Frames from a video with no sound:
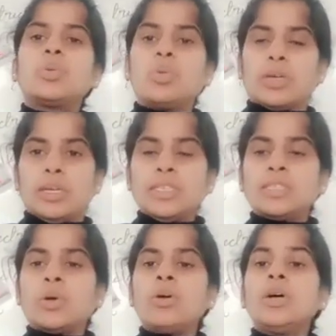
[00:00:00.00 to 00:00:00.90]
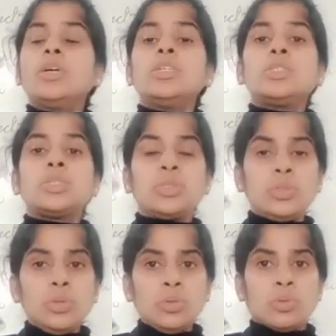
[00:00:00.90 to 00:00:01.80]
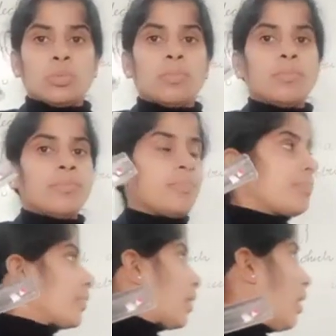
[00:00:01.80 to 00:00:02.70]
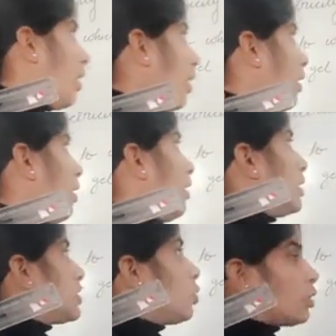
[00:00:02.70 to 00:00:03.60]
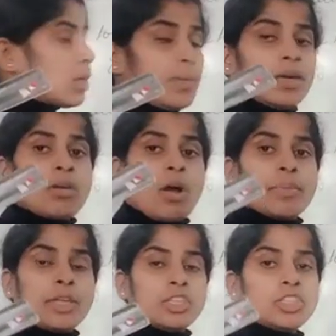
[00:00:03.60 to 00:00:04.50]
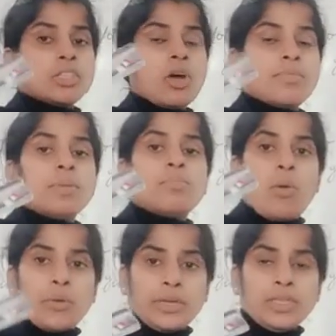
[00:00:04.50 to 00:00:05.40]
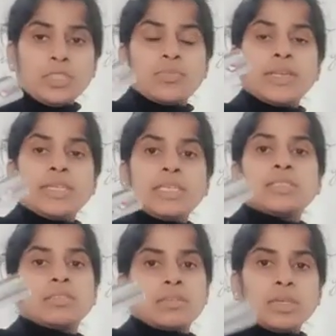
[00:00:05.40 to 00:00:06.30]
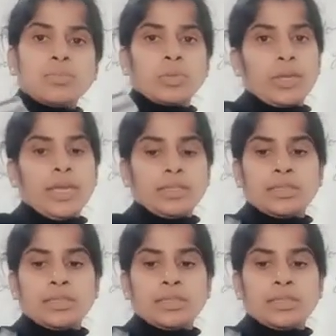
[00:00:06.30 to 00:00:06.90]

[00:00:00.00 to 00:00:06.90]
the ruler. So two suitable combination of the bodies when it is rubbed